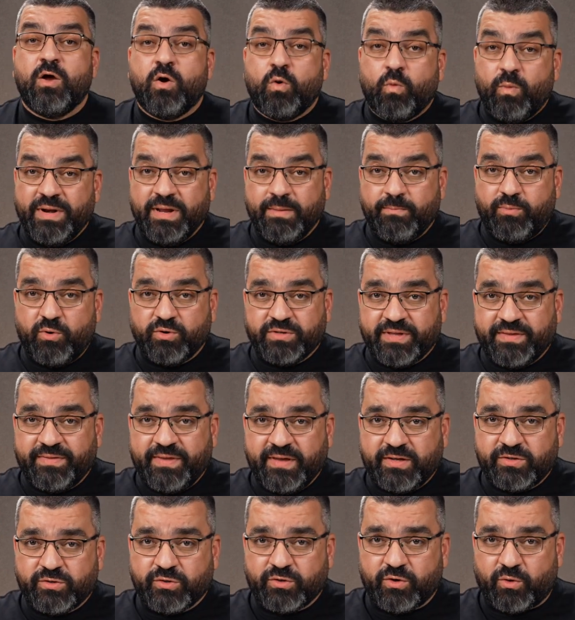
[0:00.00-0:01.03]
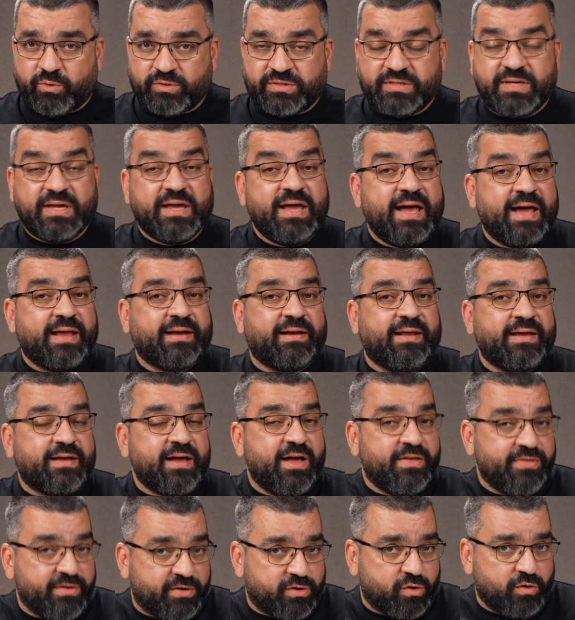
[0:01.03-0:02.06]
One important thing to note, unlike
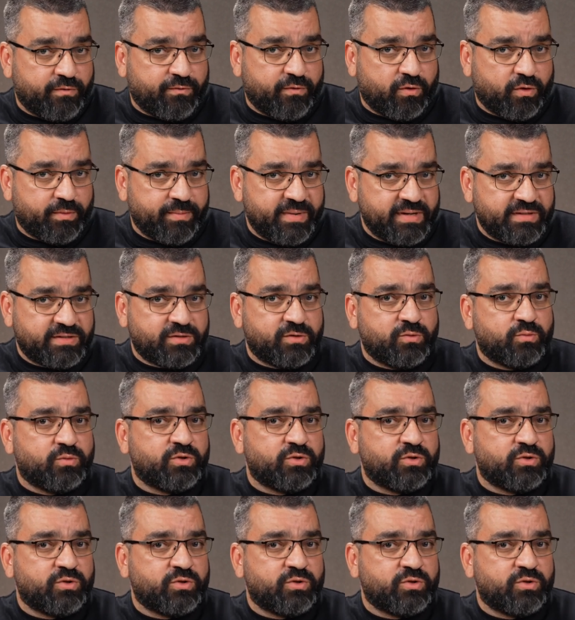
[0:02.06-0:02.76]
other RAW formats,